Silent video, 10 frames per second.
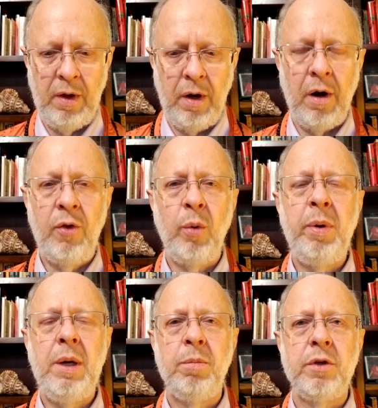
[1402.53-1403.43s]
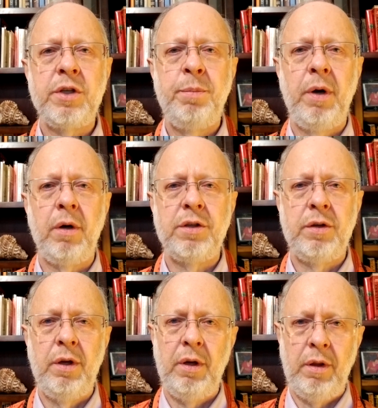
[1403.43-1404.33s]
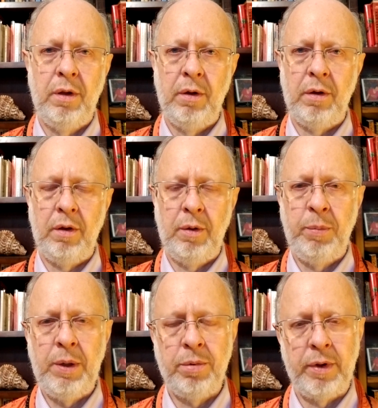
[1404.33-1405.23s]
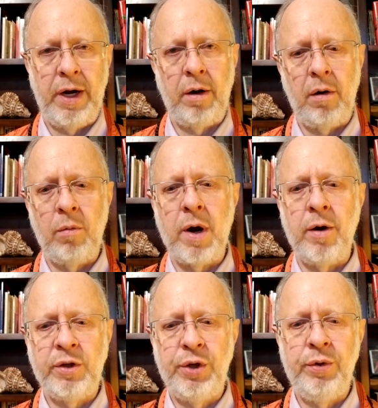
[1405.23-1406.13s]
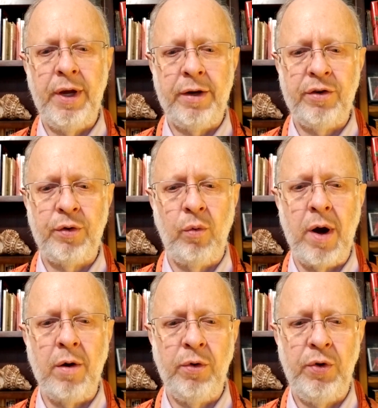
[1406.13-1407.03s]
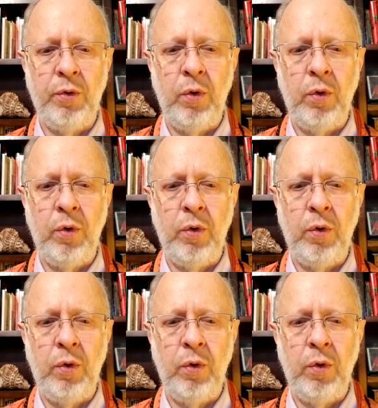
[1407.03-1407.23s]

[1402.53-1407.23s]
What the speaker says: other people's spirits, the people that are around you, that surround you.